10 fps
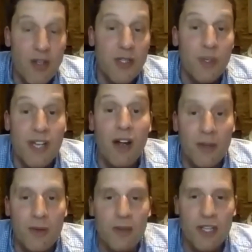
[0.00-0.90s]
Those ones
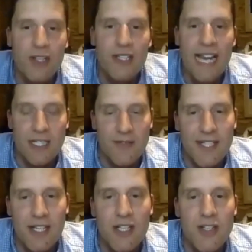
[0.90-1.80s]
aren't the good
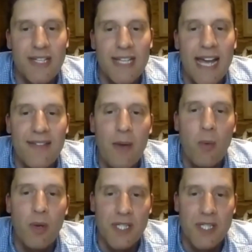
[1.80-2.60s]
candidates for surgery. They're they're no.